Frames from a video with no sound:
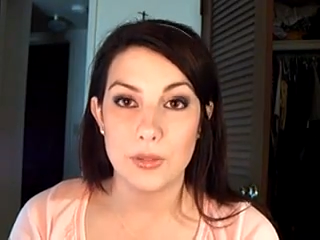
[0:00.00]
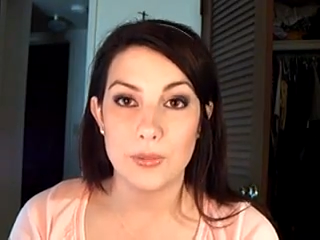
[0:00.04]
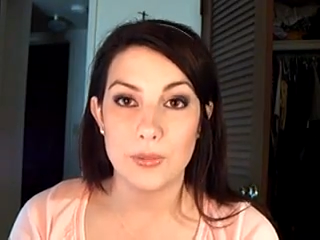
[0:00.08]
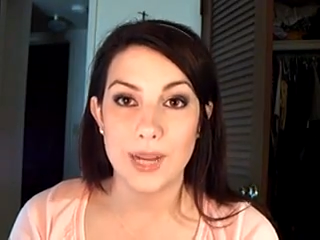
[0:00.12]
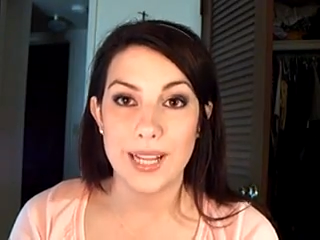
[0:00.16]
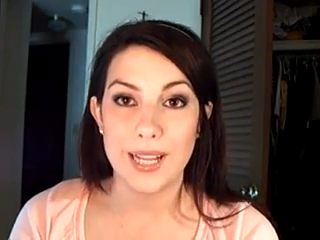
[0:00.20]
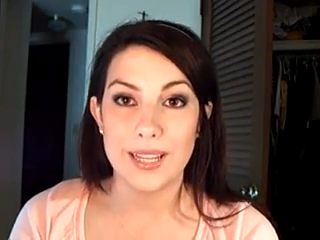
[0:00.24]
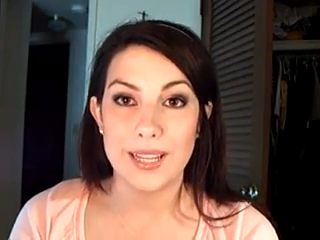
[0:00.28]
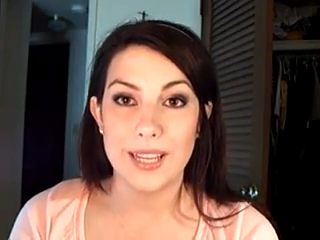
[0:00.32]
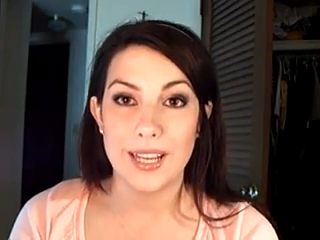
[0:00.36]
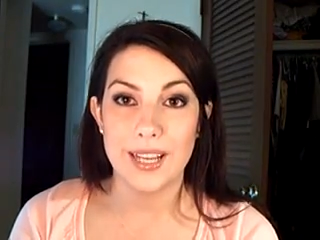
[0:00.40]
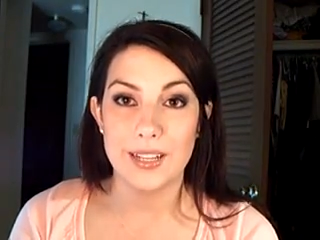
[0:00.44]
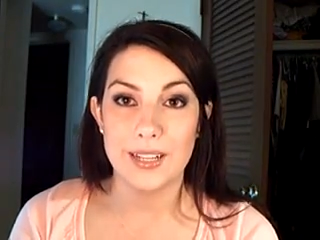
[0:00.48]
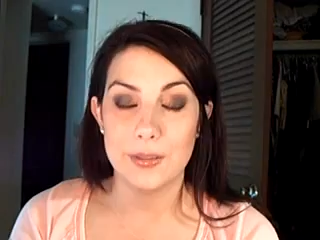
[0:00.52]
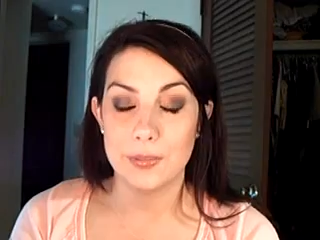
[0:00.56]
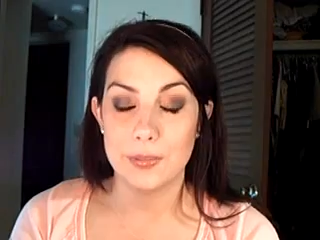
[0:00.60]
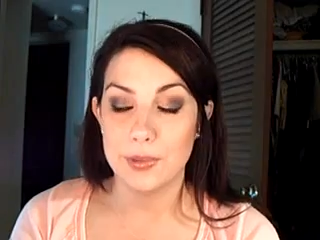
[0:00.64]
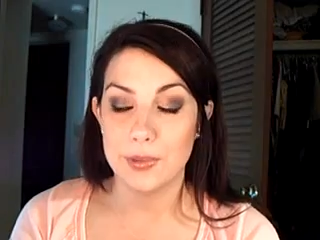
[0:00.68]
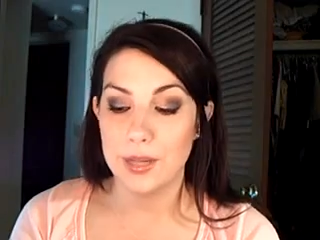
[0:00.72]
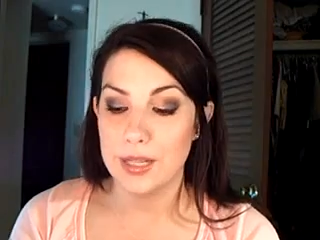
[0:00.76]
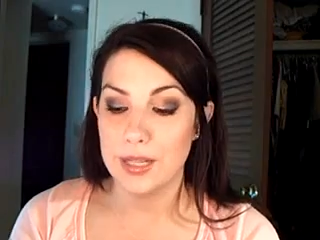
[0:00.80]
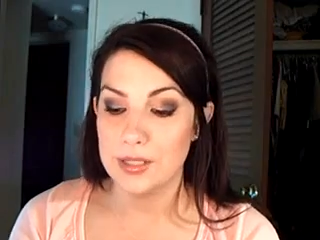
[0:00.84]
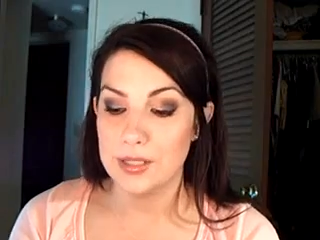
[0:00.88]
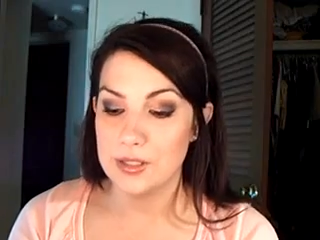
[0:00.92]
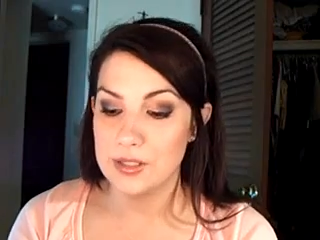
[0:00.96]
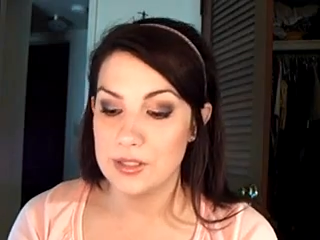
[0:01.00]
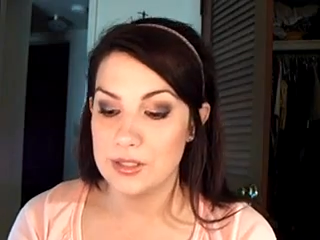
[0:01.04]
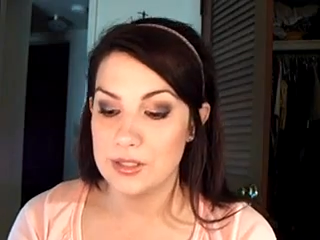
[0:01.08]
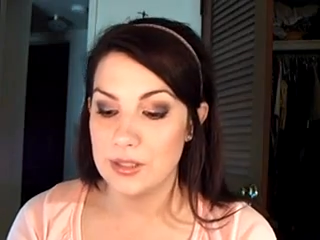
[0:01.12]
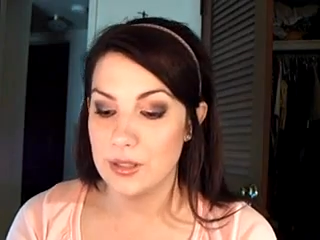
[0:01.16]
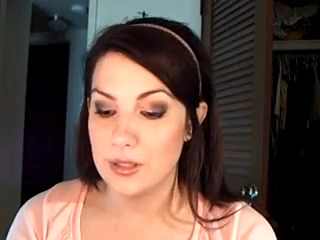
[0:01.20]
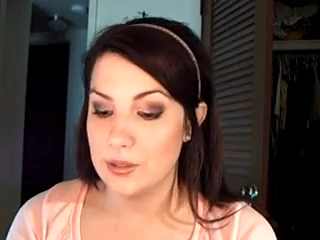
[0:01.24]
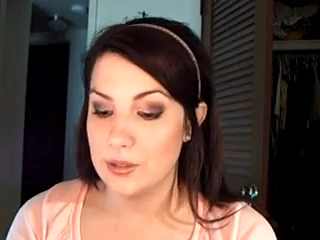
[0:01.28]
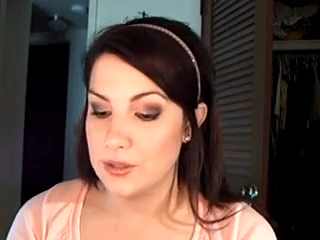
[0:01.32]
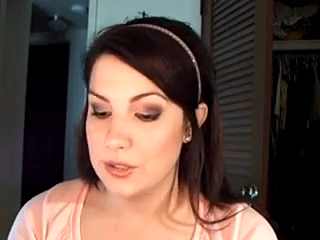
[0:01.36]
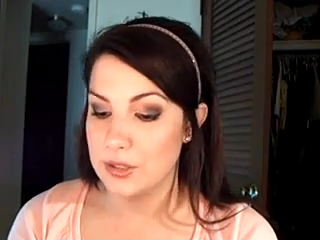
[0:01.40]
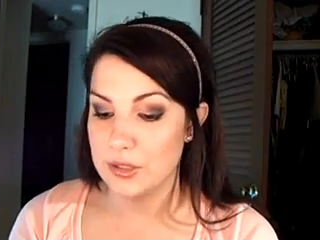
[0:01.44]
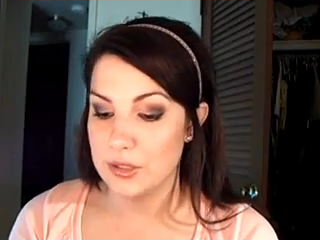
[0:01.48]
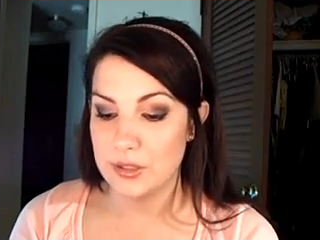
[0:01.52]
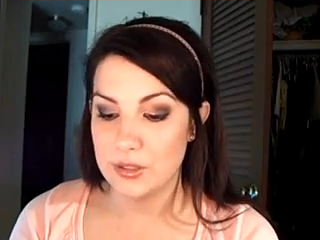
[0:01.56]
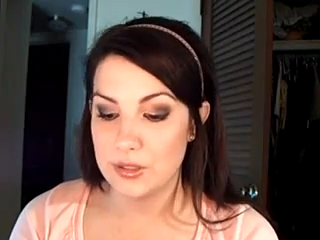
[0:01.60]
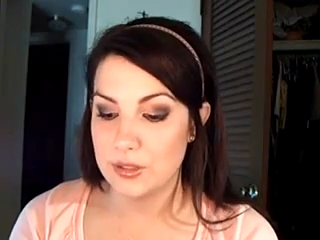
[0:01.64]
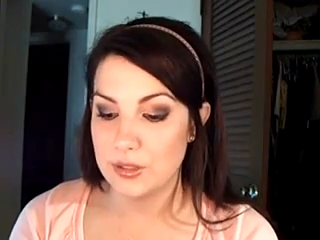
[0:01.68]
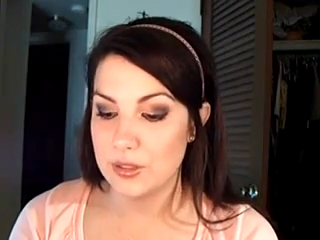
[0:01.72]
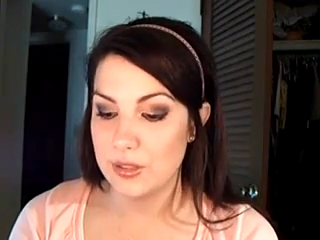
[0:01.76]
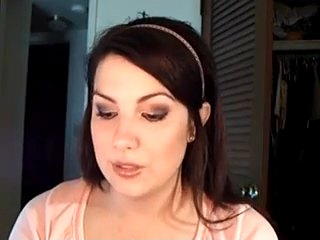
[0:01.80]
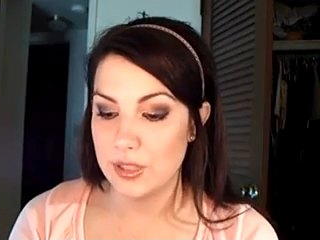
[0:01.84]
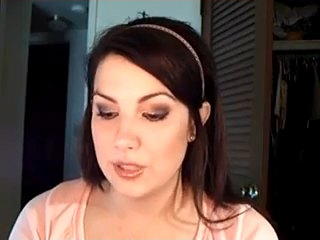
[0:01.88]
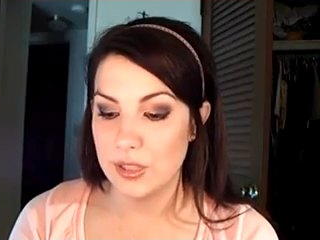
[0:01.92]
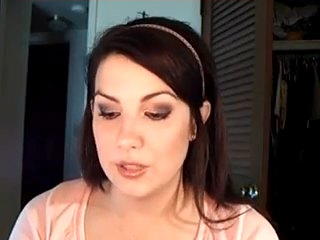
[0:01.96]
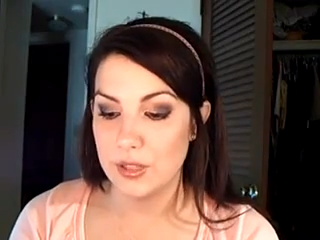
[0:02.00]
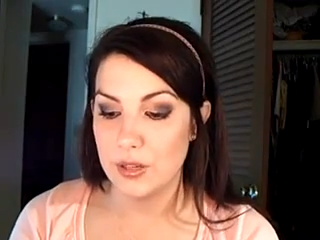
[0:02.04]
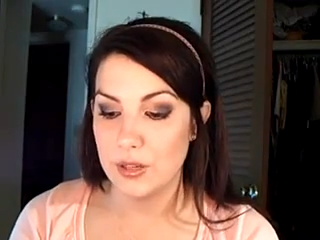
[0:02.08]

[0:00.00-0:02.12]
right kind of brush. So just,